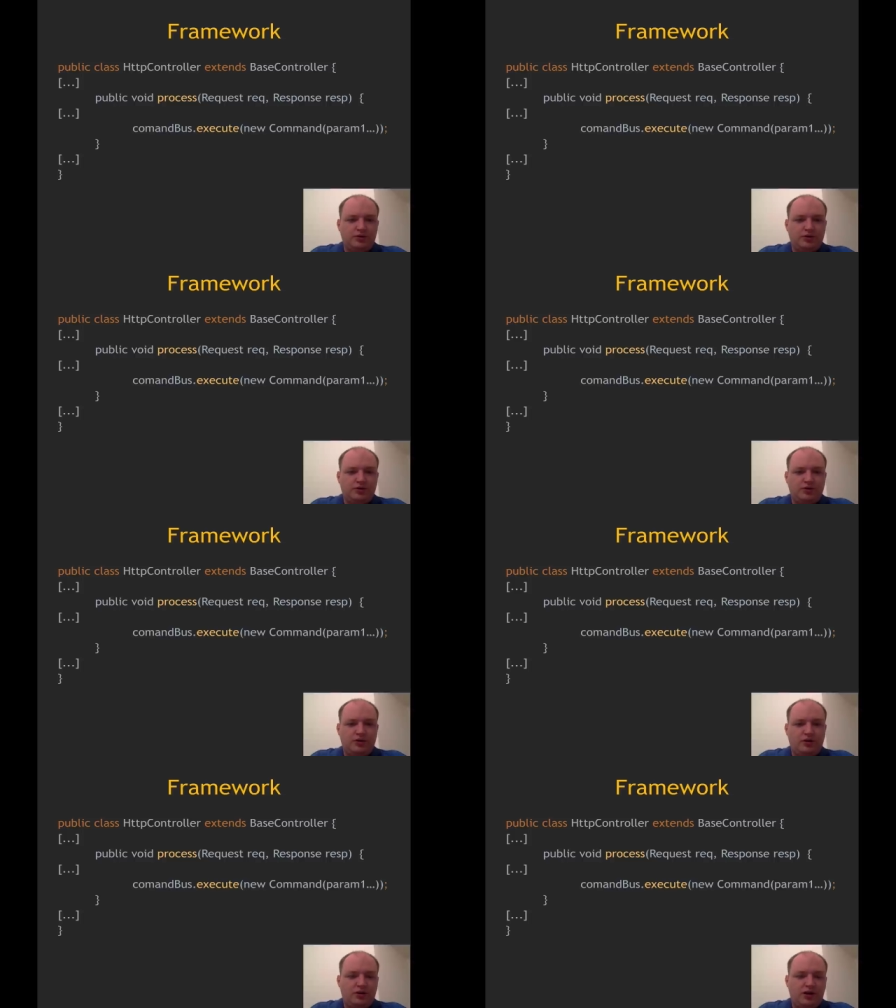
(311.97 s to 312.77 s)
you
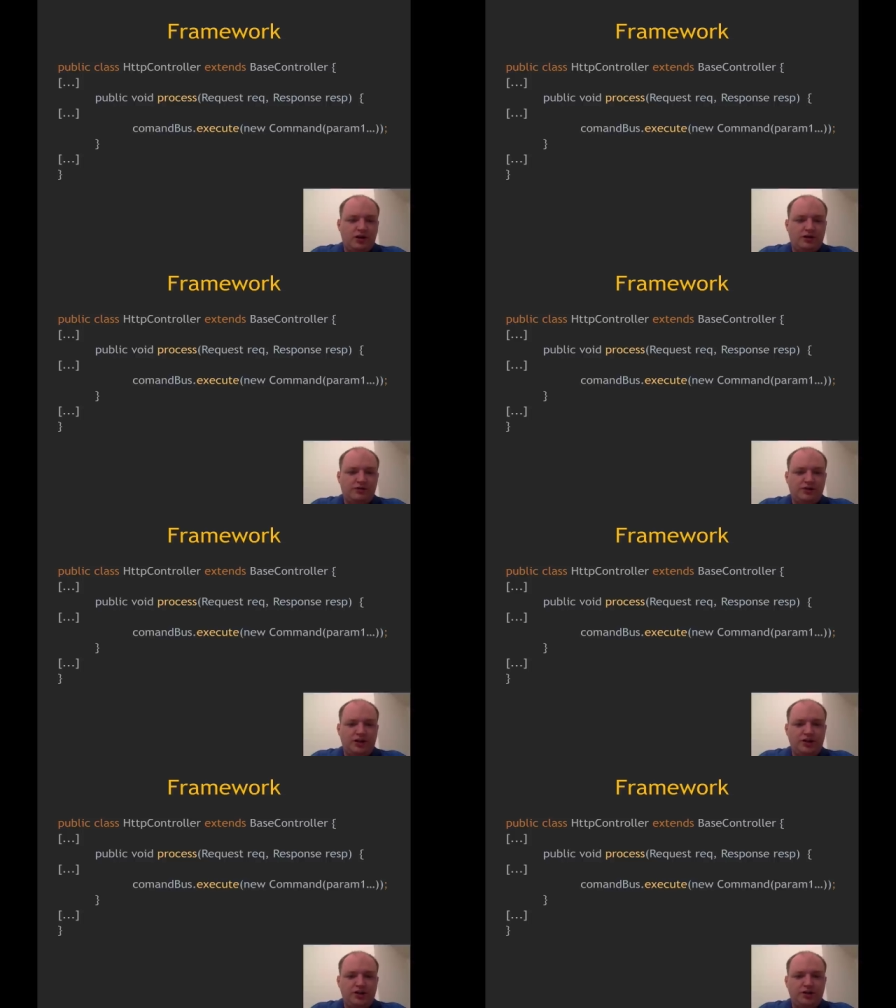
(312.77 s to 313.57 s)
could have an
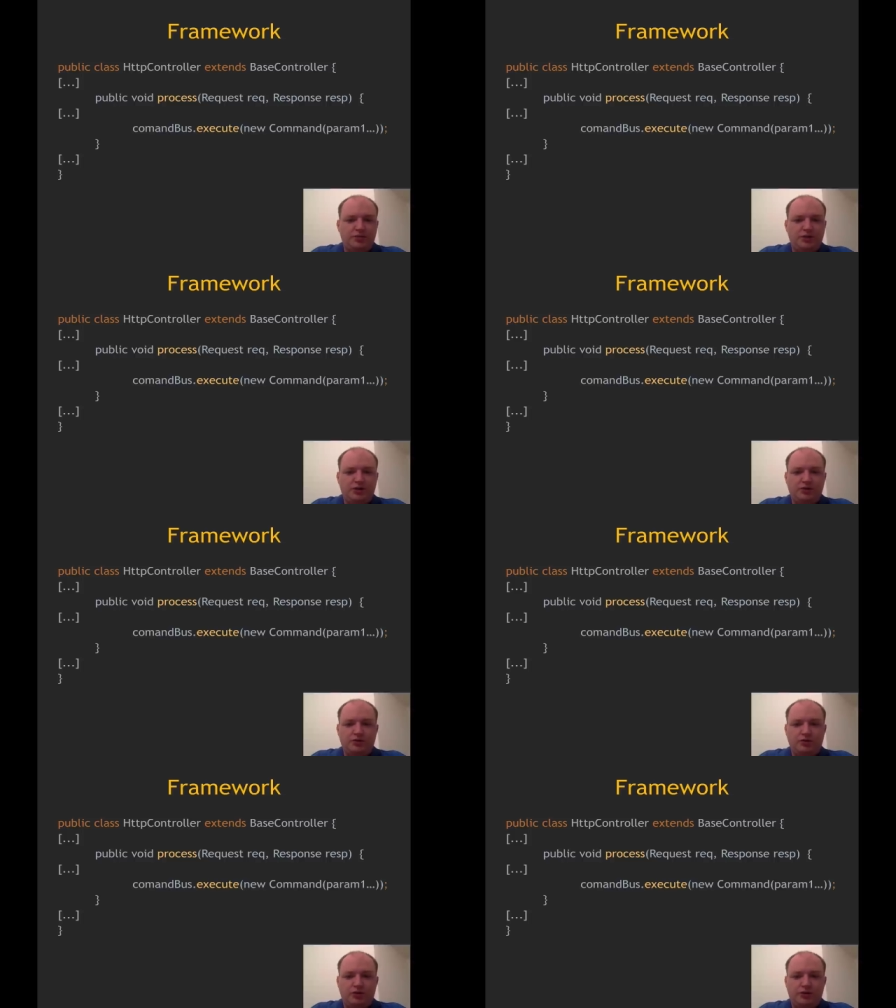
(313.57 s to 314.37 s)
HTTP
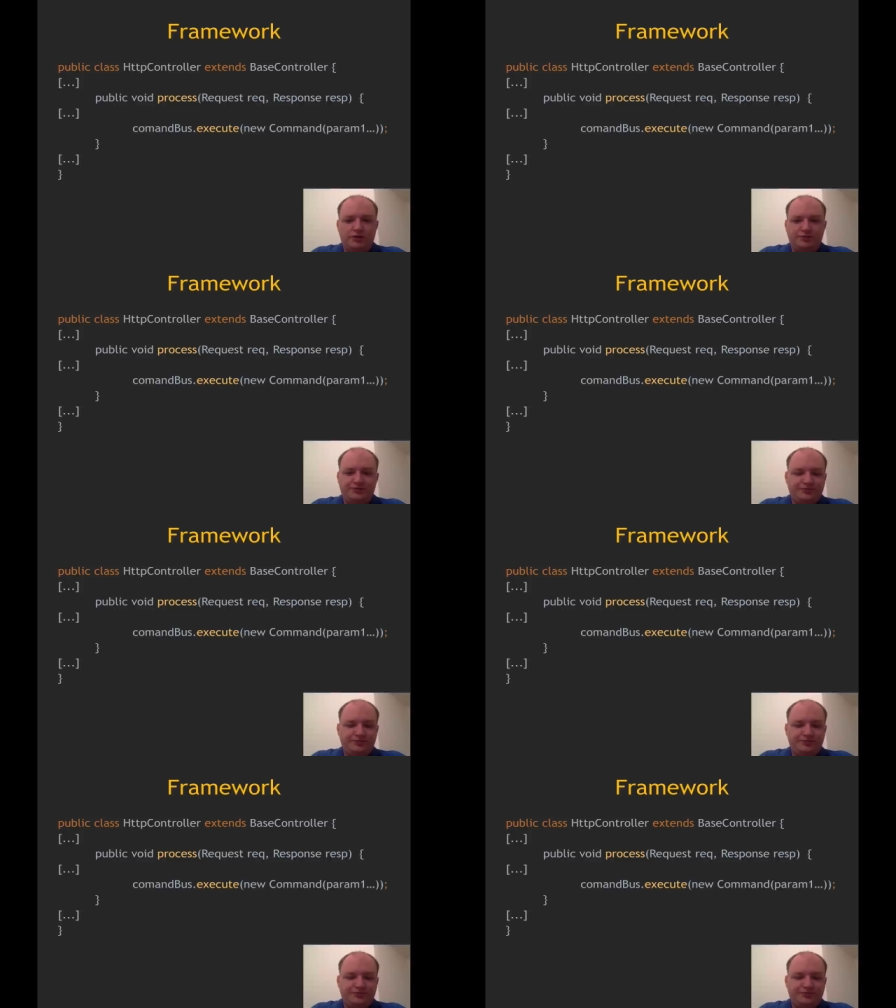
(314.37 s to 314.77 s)
controller